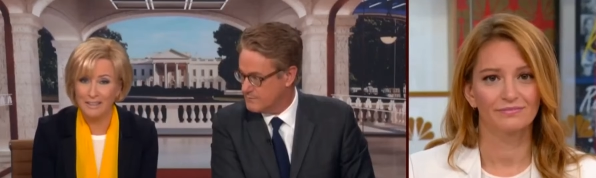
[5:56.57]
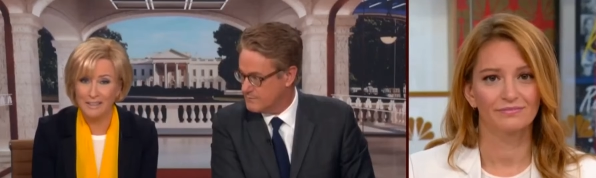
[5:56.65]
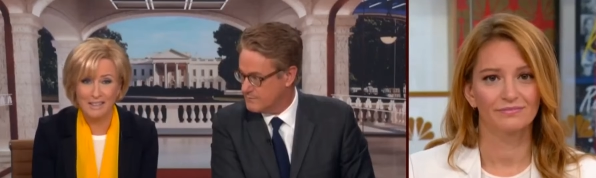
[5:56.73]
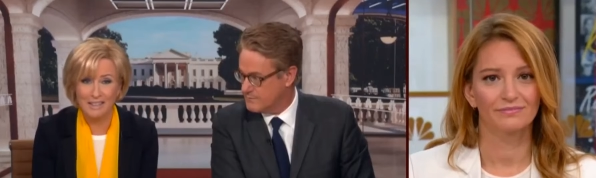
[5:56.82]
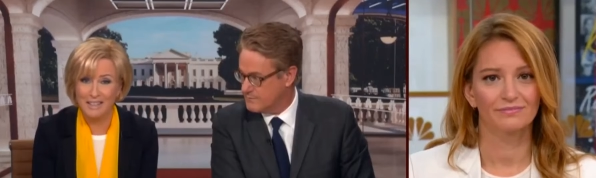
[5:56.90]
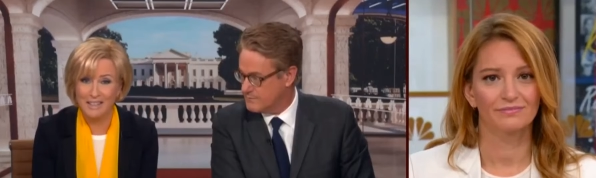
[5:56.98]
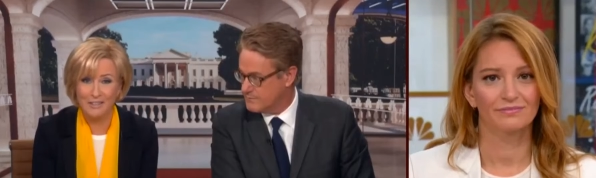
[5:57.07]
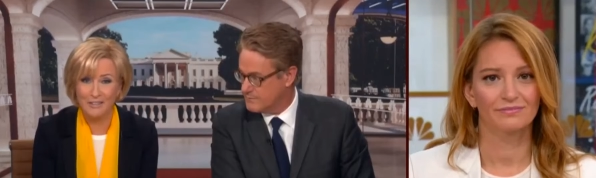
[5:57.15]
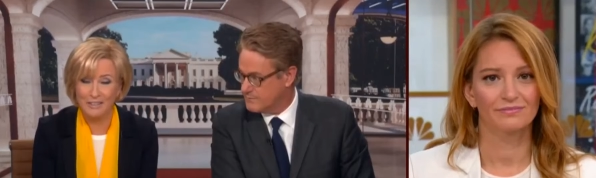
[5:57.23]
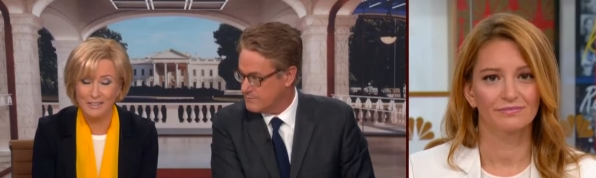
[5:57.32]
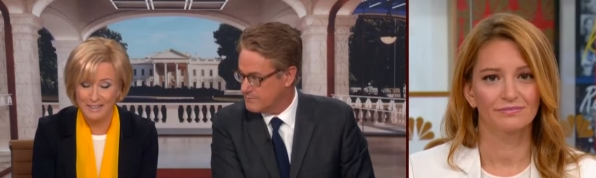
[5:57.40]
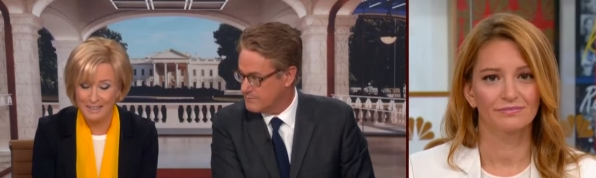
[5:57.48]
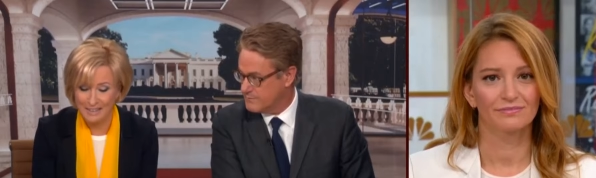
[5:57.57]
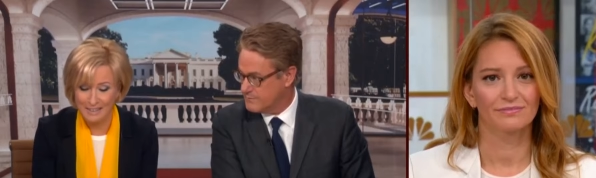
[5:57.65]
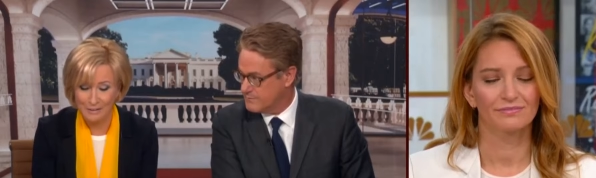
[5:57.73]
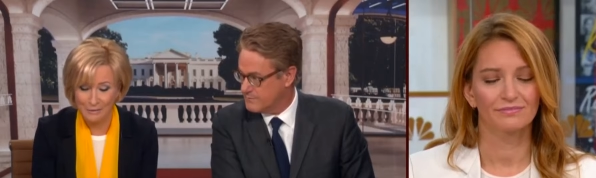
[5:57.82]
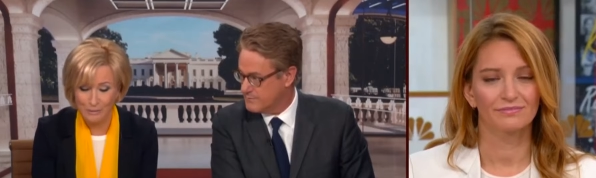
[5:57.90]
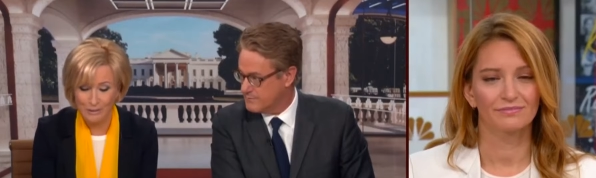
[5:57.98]
Speaker 1: to say the least. It's
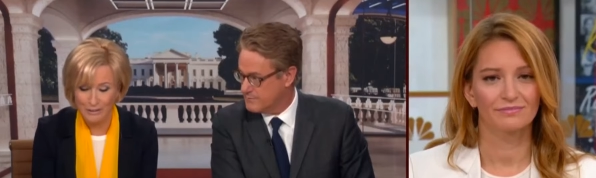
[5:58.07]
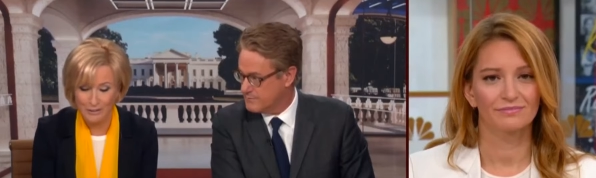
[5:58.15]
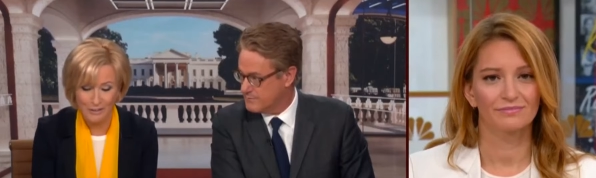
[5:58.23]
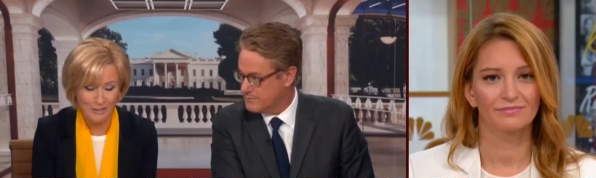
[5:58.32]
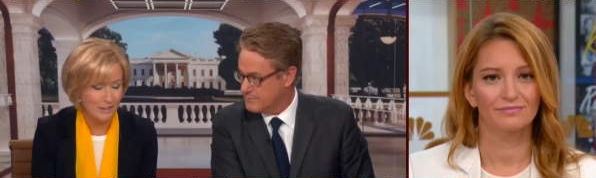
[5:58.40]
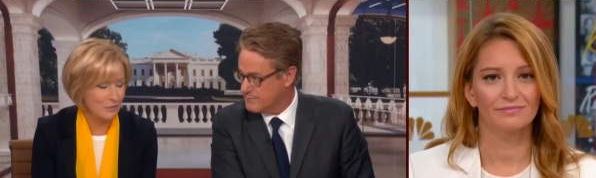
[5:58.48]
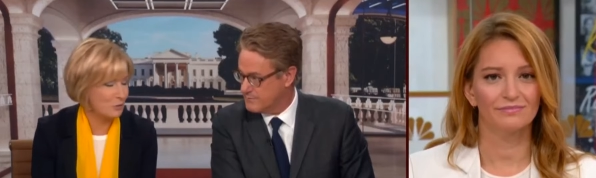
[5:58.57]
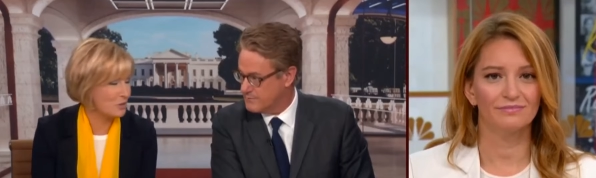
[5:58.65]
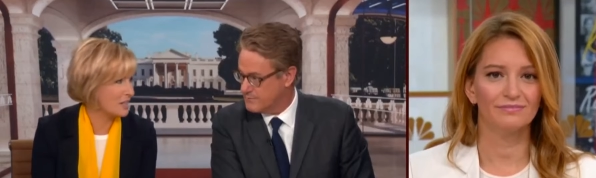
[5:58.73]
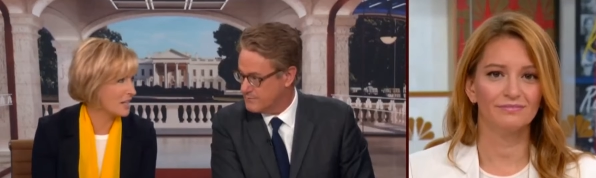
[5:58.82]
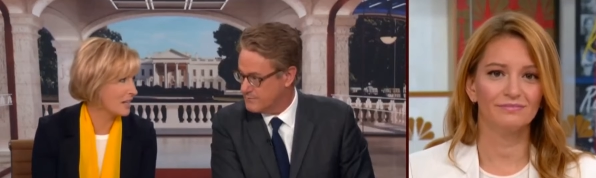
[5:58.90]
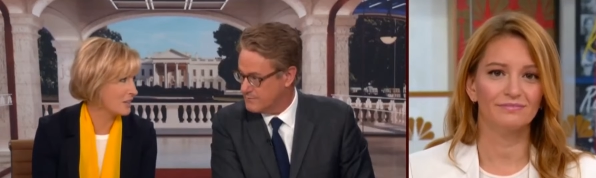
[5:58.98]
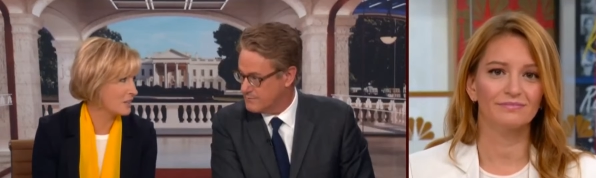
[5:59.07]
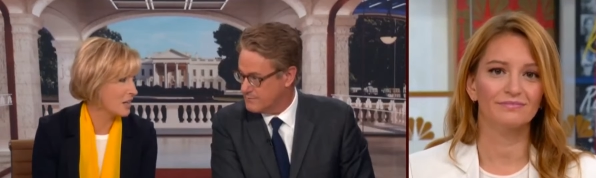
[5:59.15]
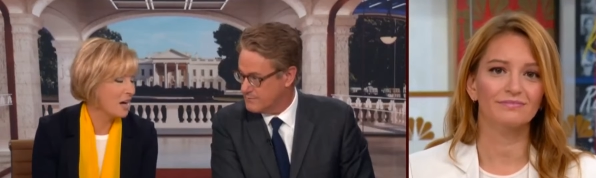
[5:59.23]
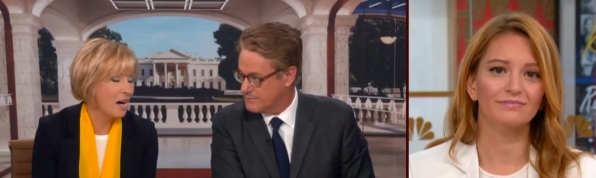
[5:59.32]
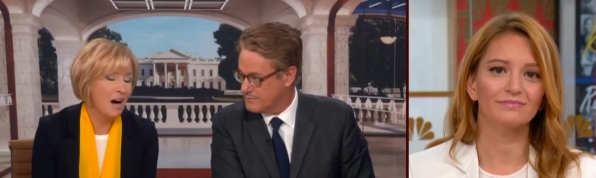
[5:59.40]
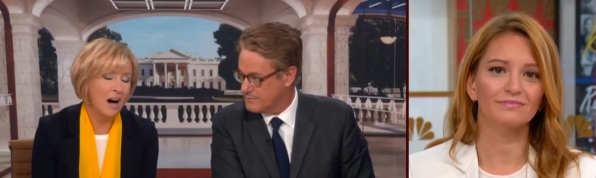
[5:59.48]
really hard to understand.
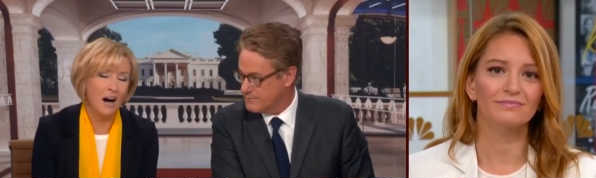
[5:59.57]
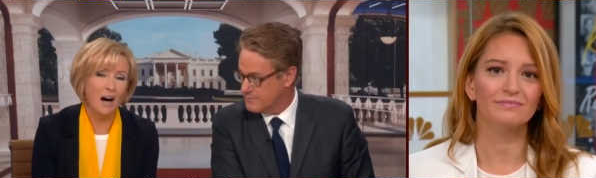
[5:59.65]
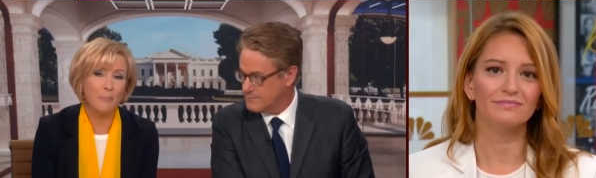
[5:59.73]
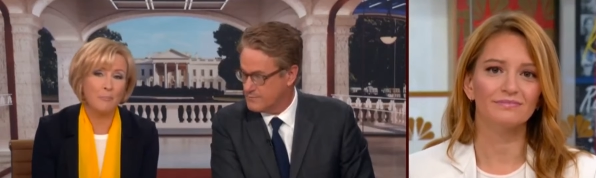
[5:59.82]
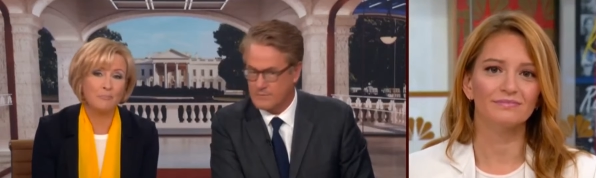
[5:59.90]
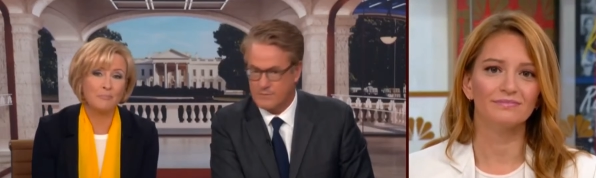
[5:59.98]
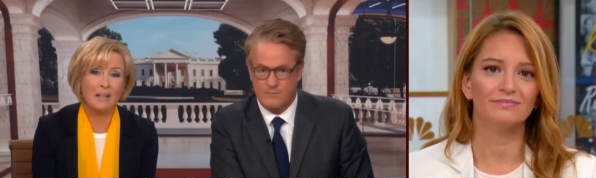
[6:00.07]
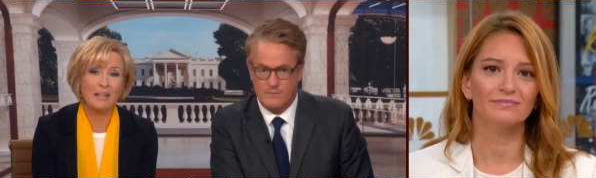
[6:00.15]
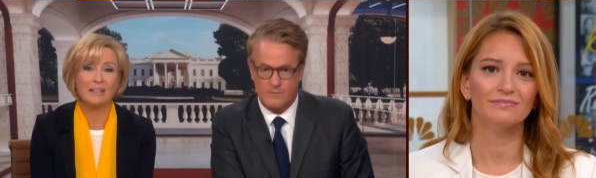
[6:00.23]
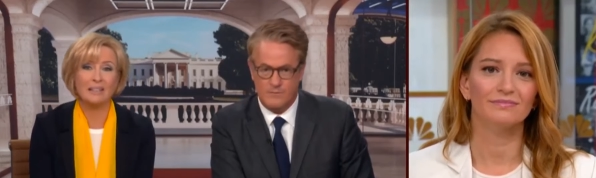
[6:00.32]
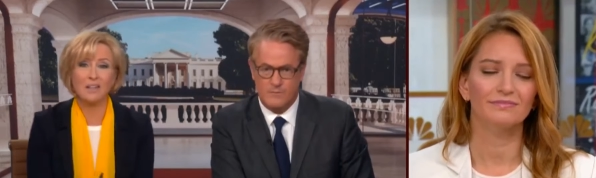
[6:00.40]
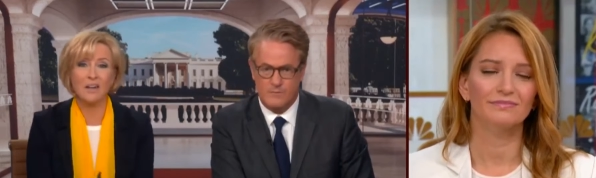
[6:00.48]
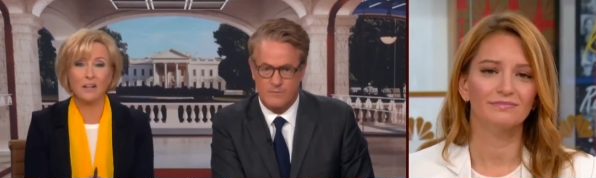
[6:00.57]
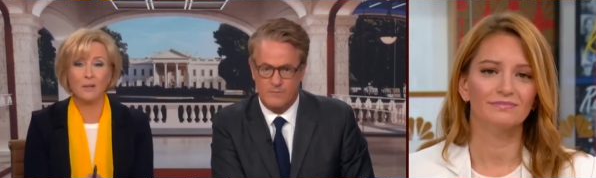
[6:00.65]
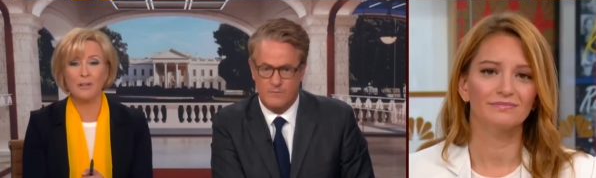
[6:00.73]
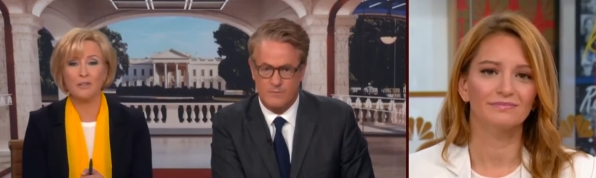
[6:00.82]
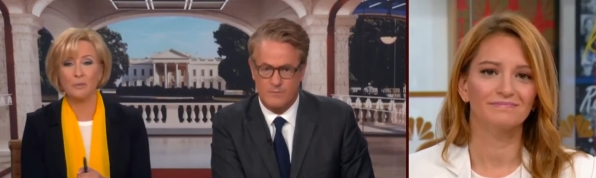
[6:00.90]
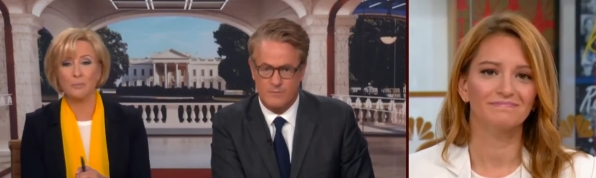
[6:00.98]
Um, let's talk about
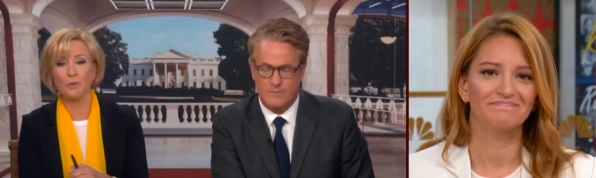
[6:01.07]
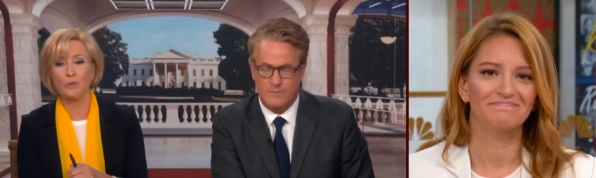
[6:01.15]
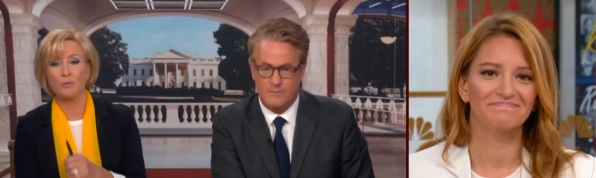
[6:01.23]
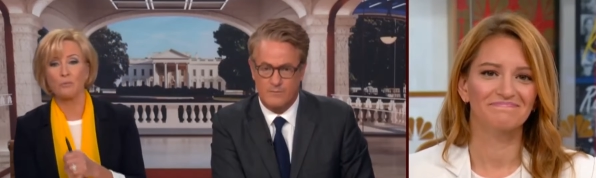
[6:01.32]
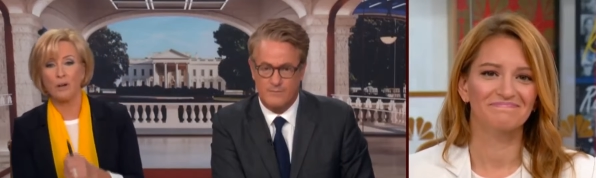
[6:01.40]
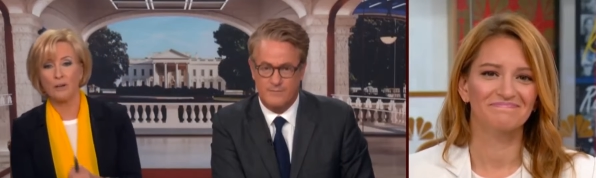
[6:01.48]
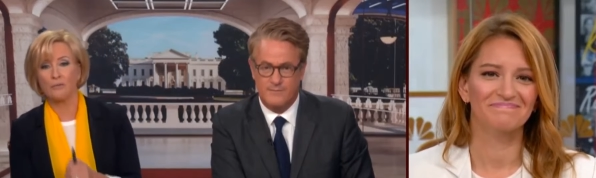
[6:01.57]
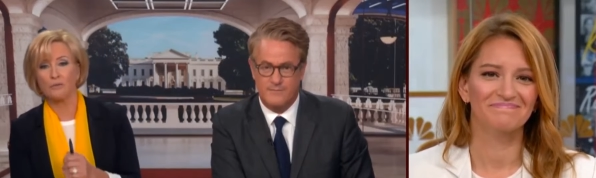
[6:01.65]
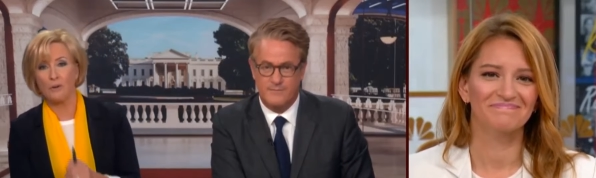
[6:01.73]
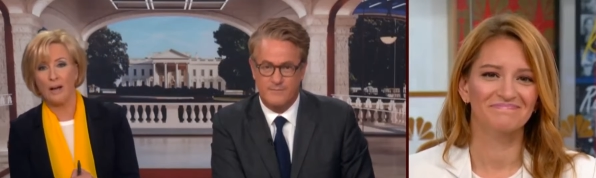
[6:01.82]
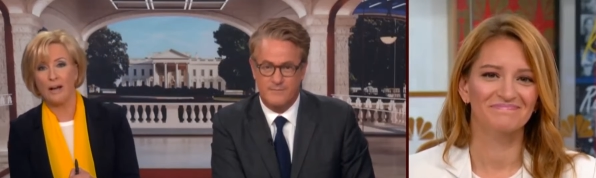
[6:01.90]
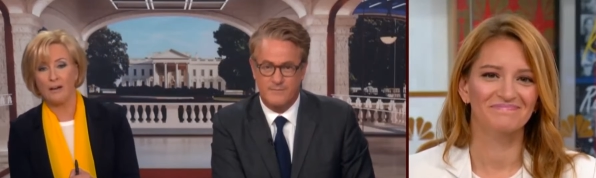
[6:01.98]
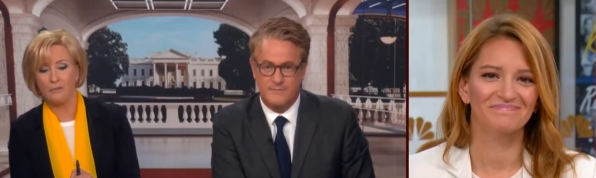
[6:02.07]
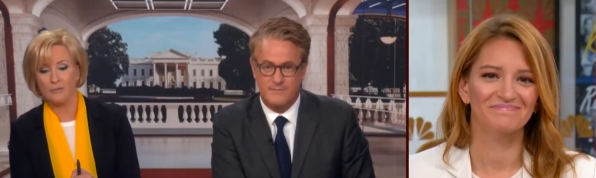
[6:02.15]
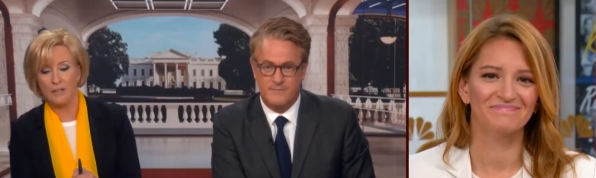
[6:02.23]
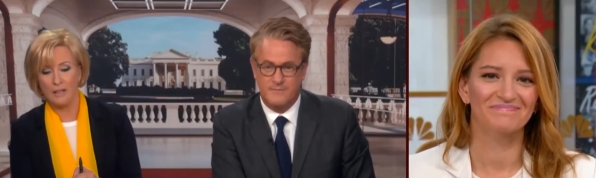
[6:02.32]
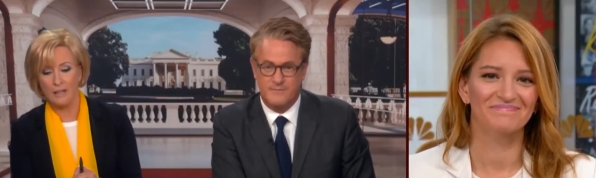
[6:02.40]
your book, Rough Draft. I